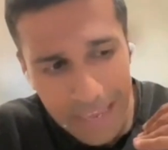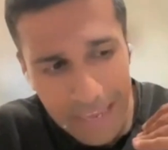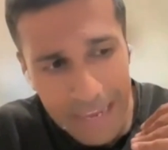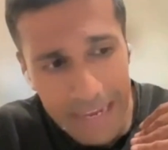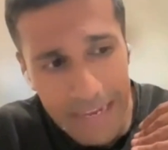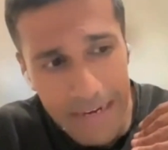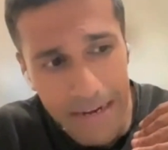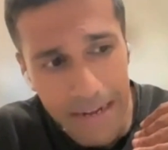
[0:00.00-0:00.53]

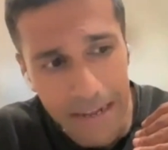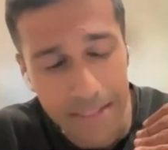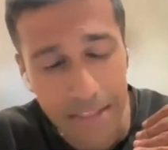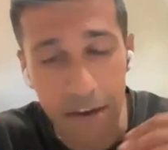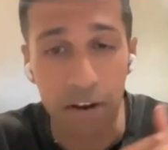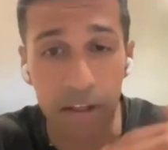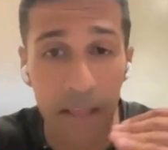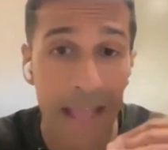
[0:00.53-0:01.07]
And
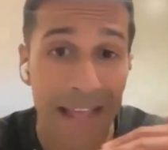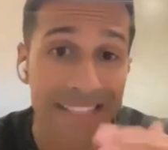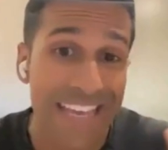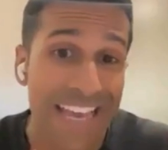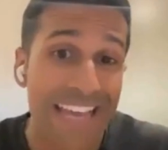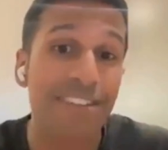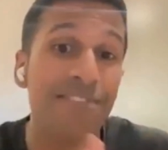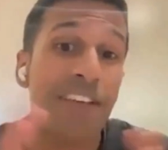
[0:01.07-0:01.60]
there, at
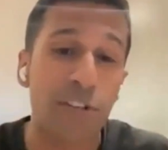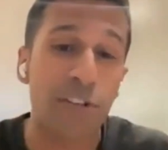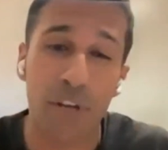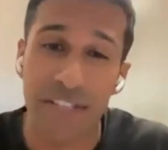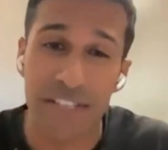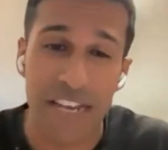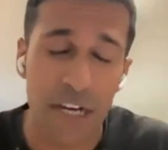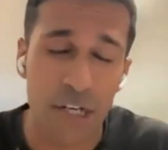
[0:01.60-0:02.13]
the end of that
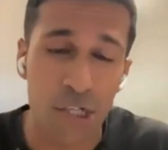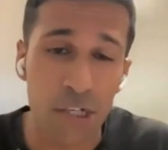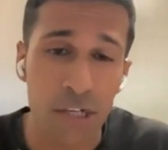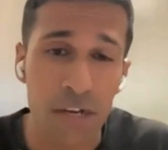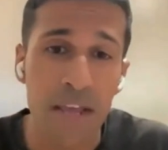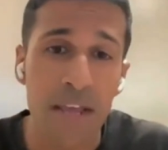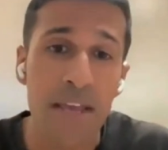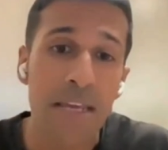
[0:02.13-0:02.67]

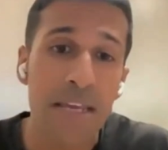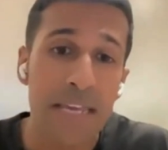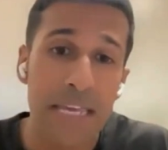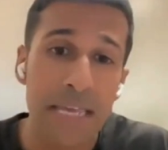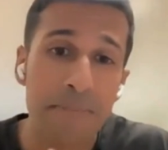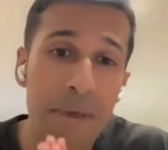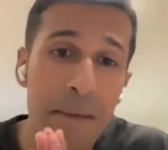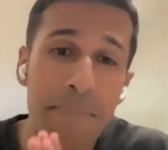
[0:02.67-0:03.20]
transaction,
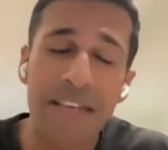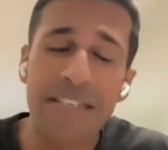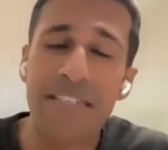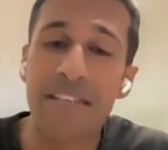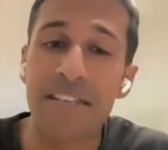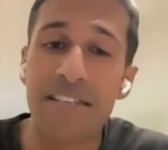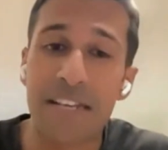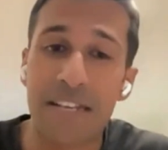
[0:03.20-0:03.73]
eBay
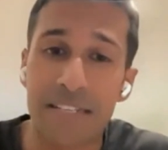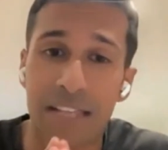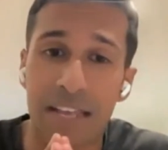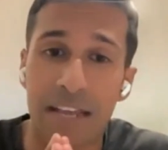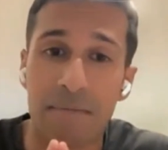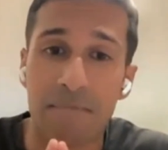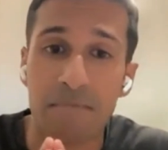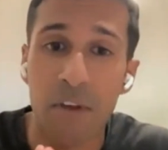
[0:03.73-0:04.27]
basically says
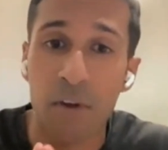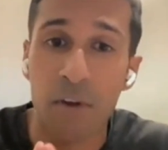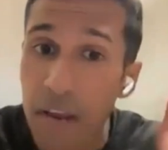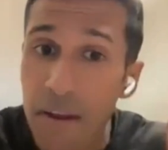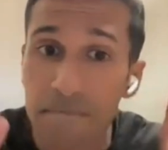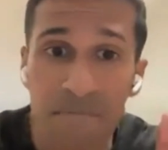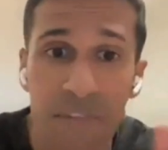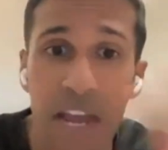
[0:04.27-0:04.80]
like,
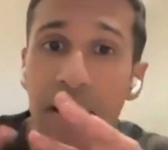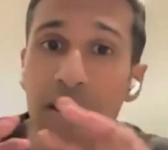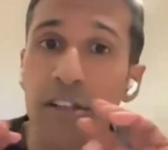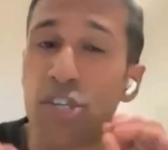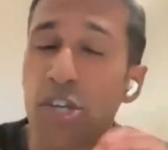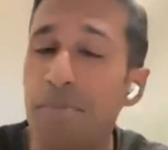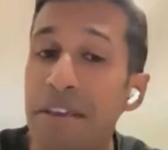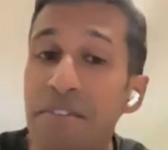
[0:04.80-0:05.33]
great, Kyle
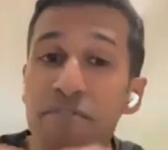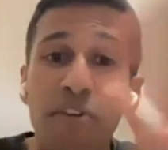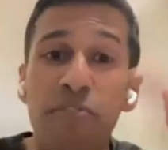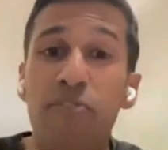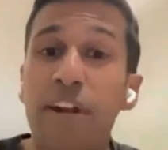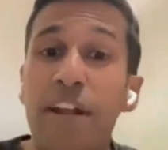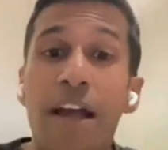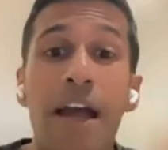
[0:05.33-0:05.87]
and Jimmy, feel
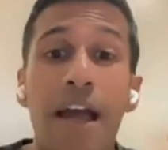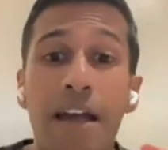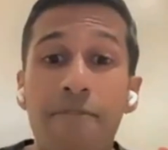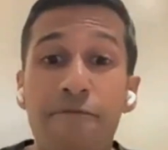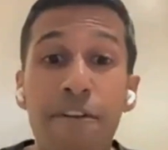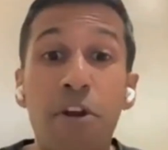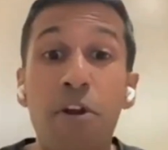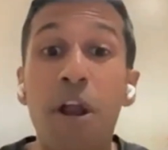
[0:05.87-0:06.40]
free to
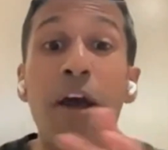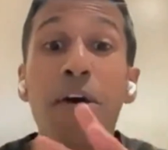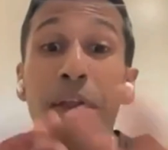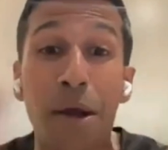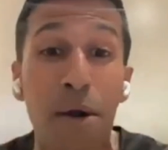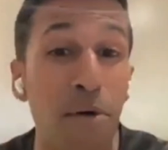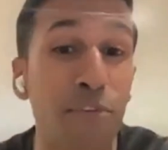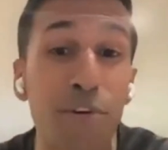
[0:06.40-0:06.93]
figure out
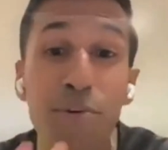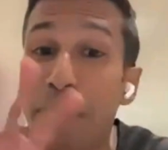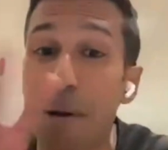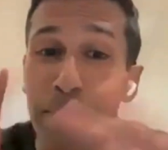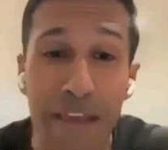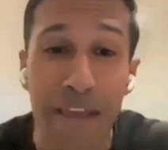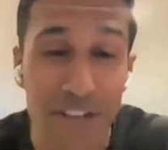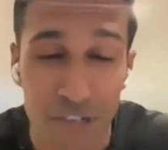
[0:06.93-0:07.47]
however you want
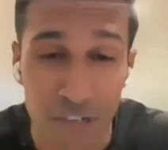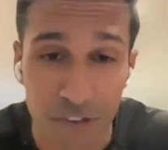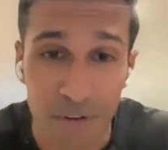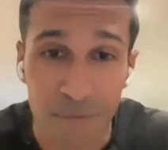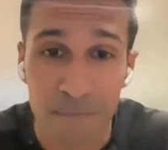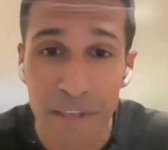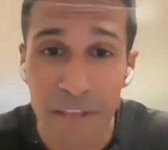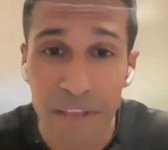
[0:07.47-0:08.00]
to pay each other.
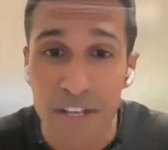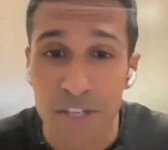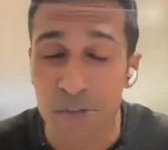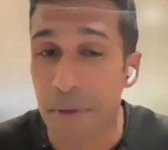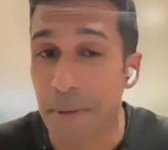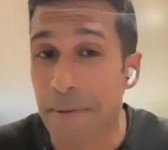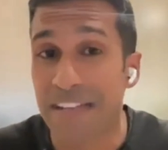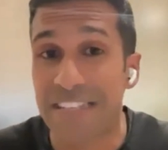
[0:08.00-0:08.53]
So
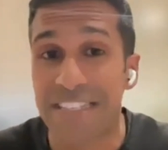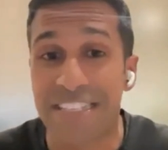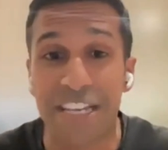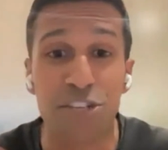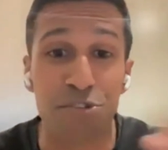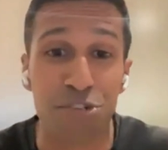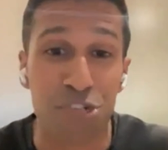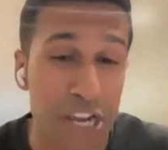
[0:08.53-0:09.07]
maybe I'd
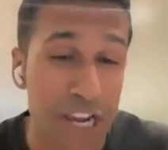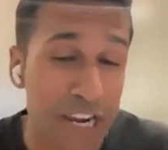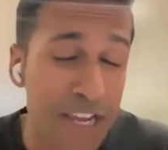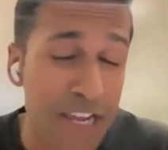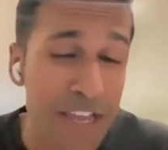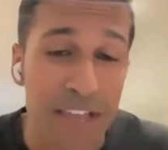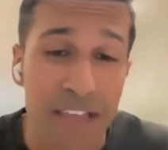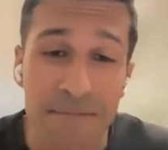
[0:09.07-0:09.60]
send you a check,
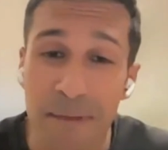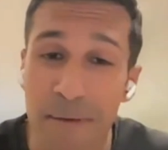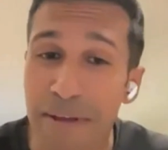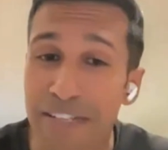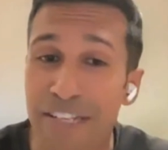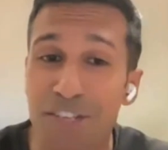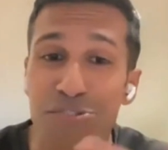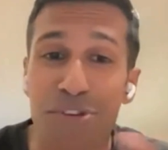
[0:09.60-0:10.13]
maybe
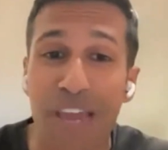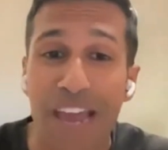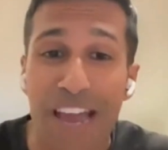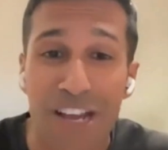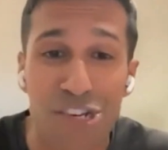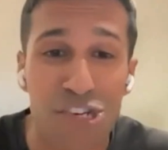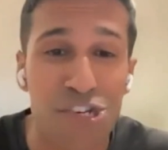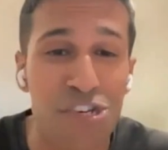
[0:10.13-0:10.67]
I'd send you
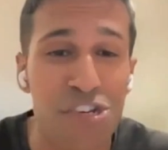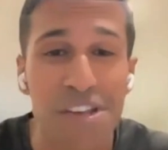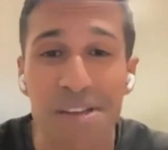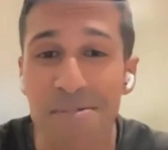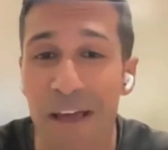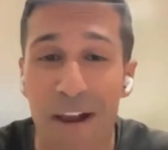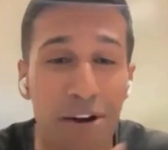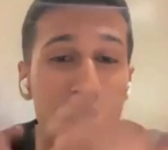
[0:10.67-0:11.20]
cash.
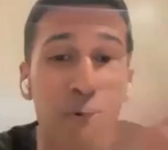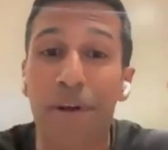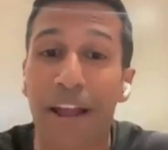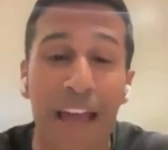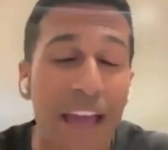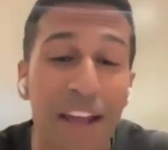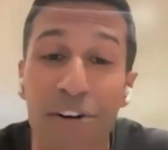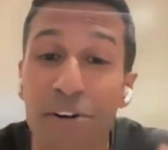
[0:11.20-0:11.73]
I don't
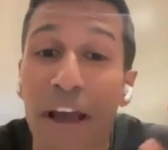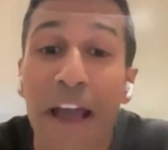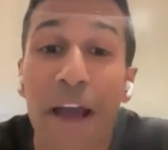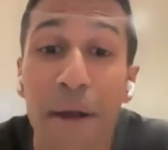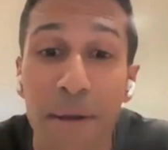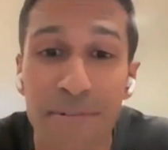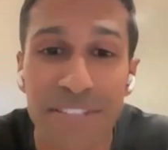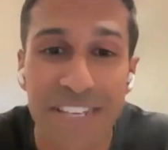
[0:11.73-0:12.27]
know how
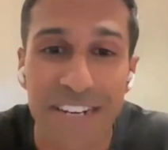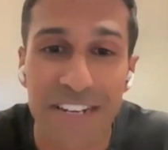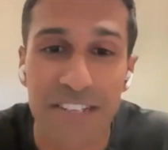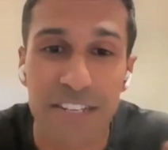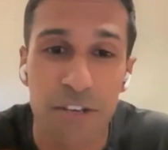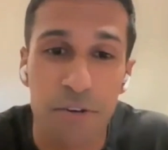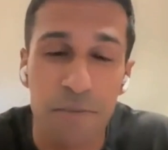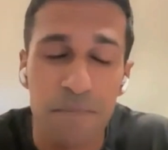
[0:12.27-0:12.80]
I would send it
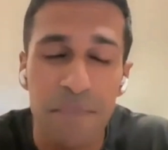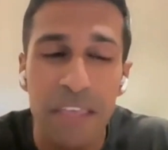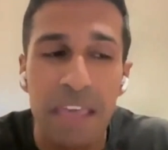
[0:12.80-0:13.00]
to you.